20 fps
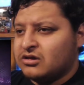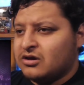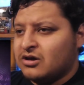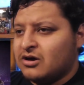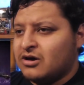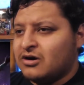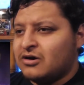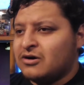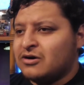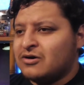
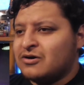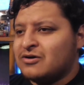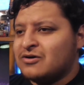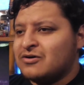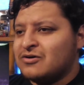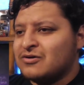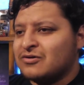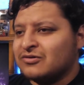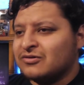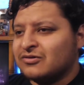
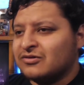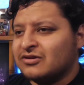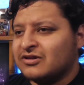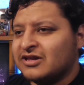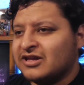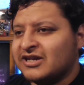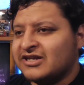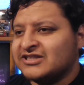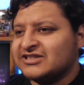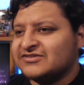Oh!
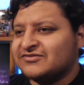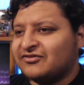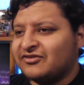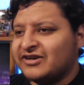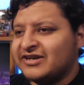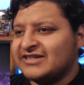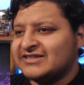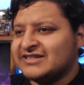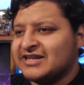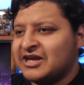Did just
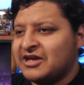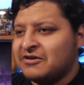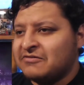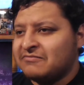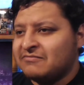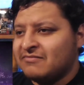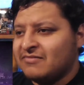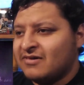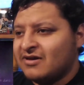freeze him?